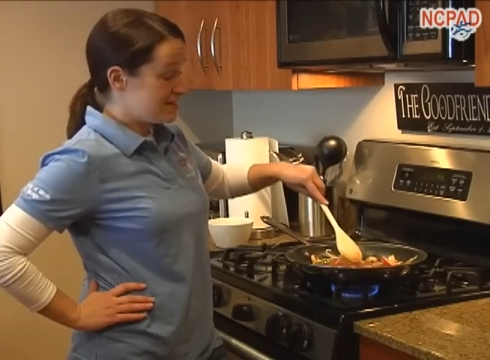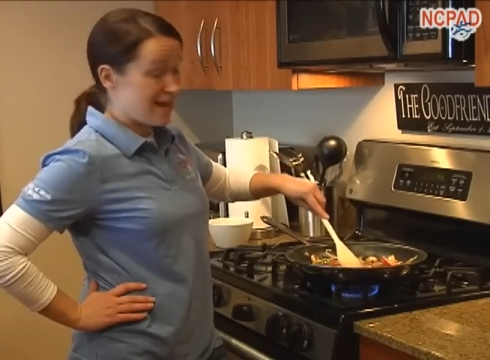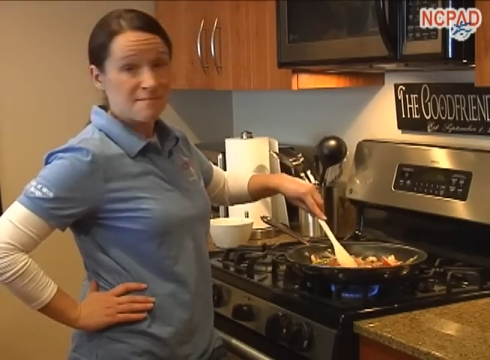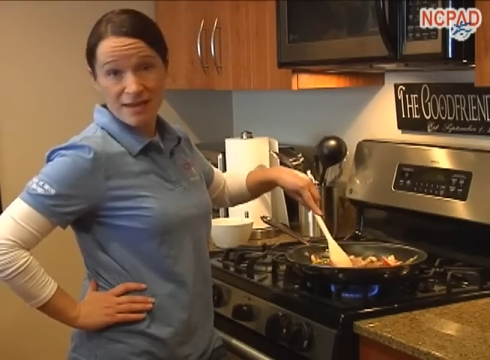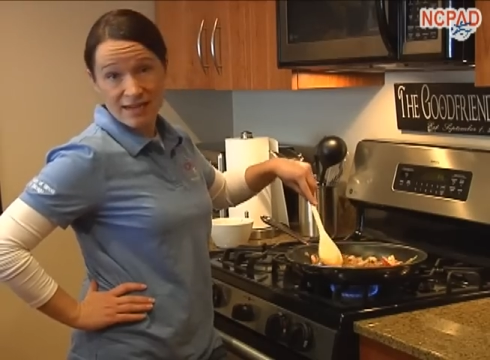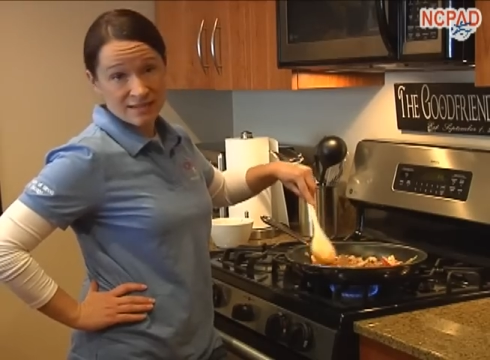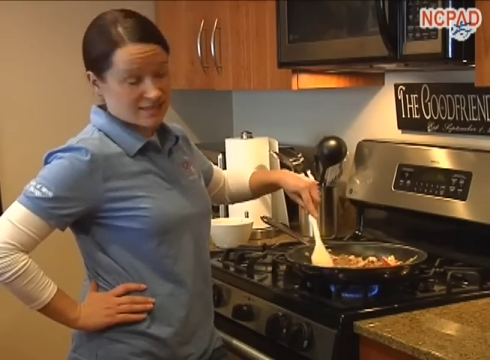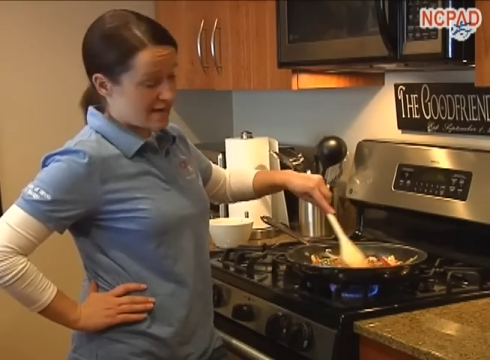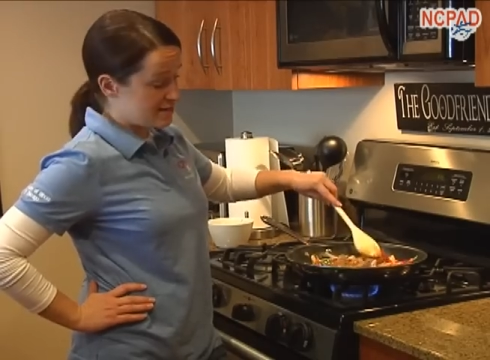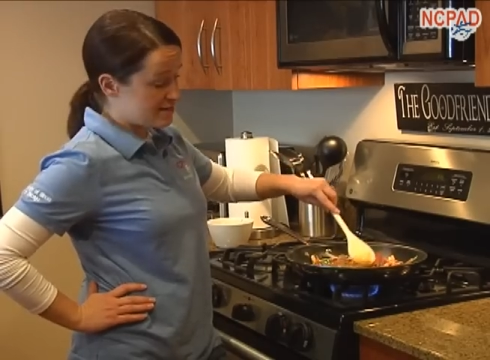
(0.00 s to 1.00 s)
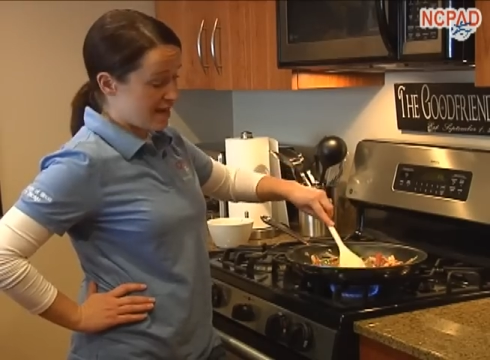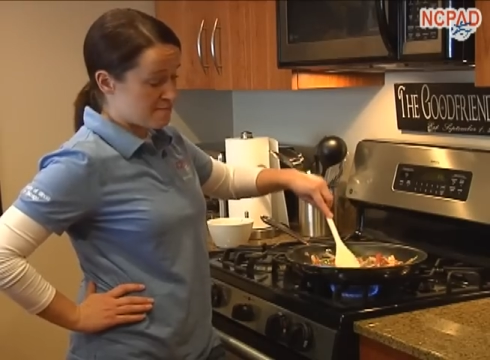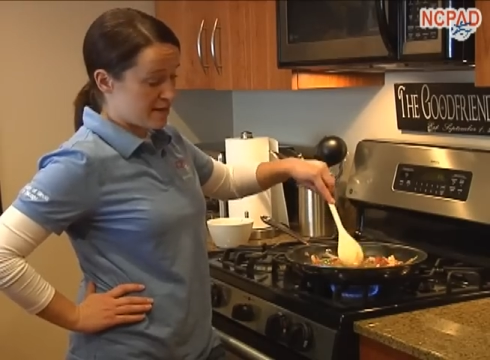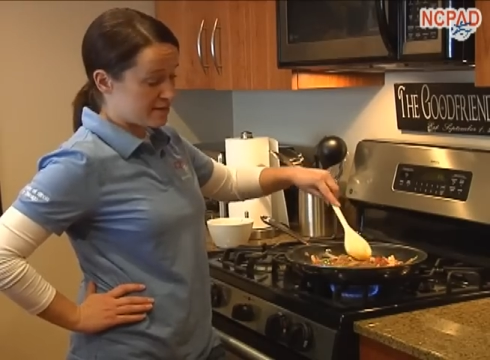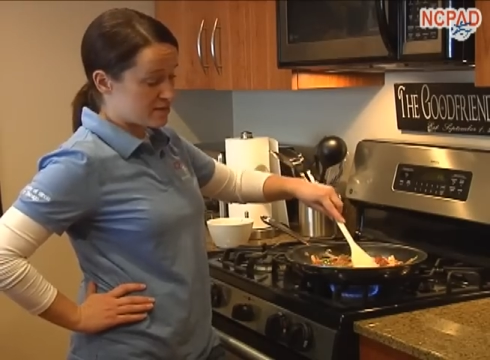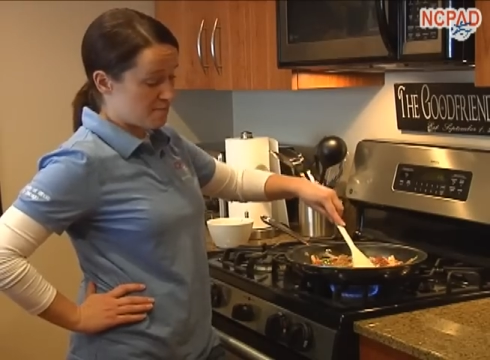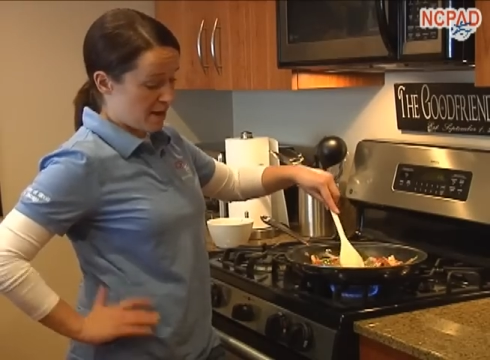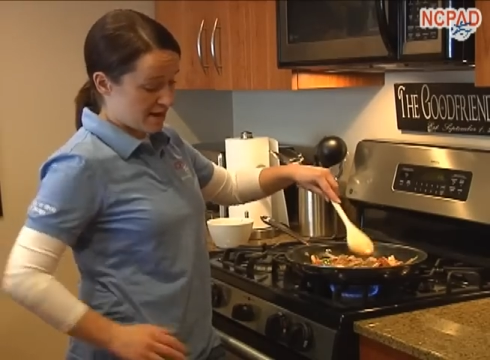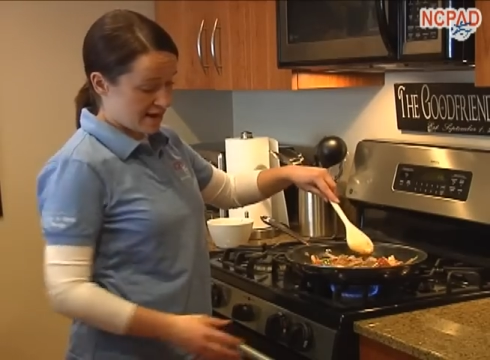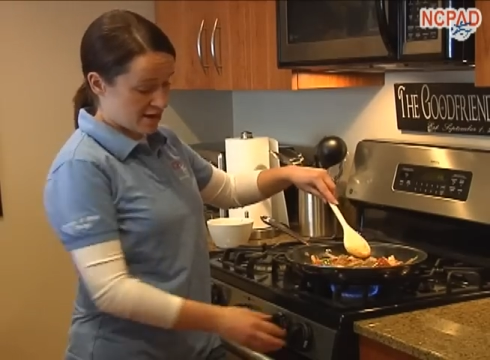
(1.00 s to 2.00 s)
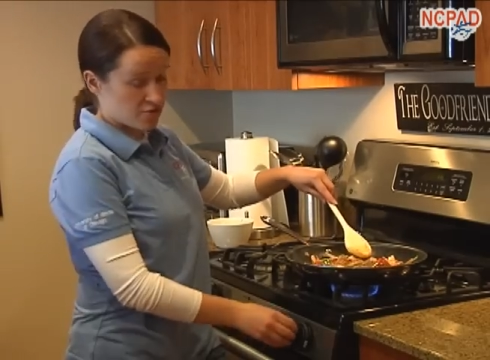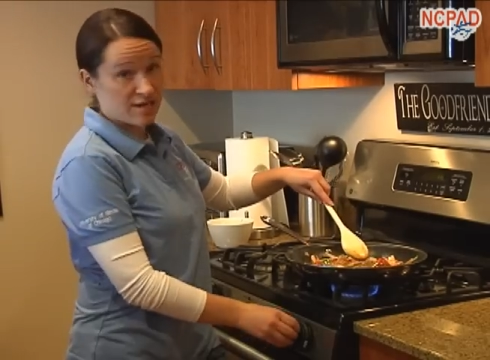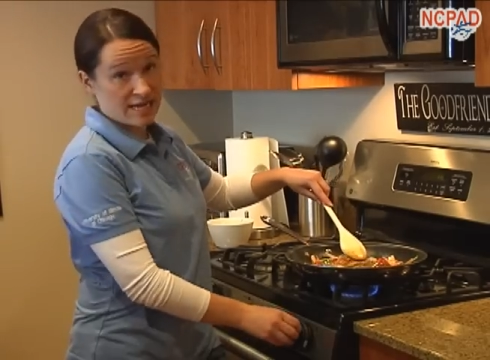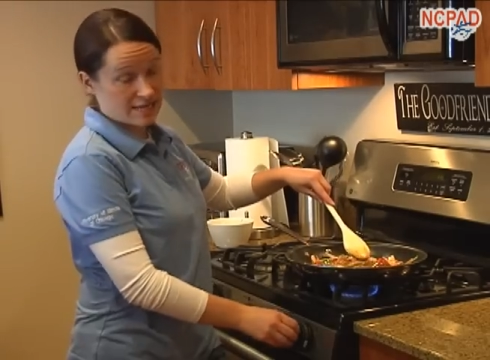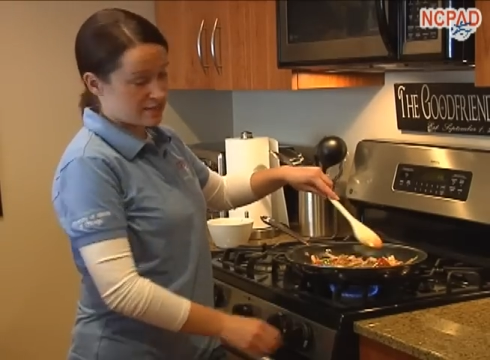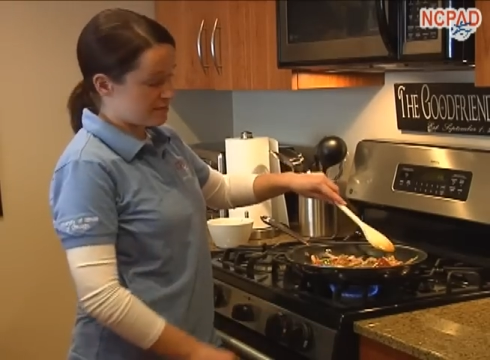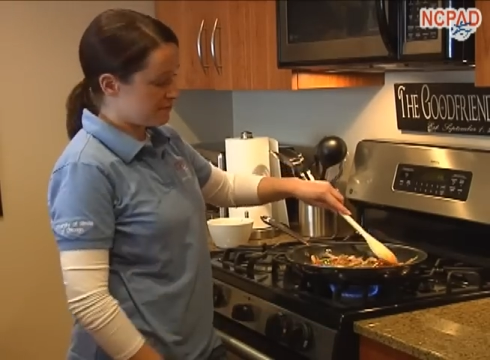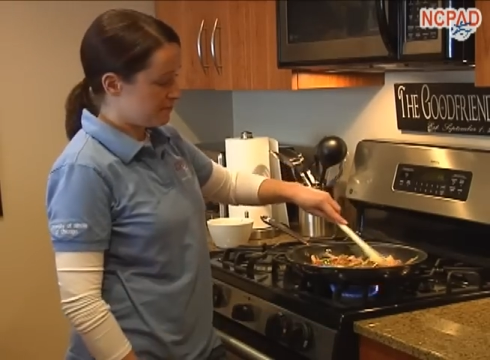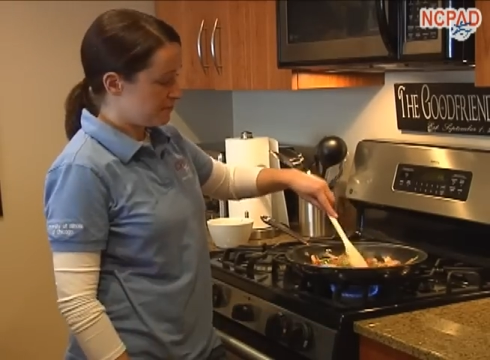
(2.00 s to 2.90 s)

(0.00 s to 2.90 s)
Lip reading: 10 minutes, 8 to 10 minutes, depending on your heat.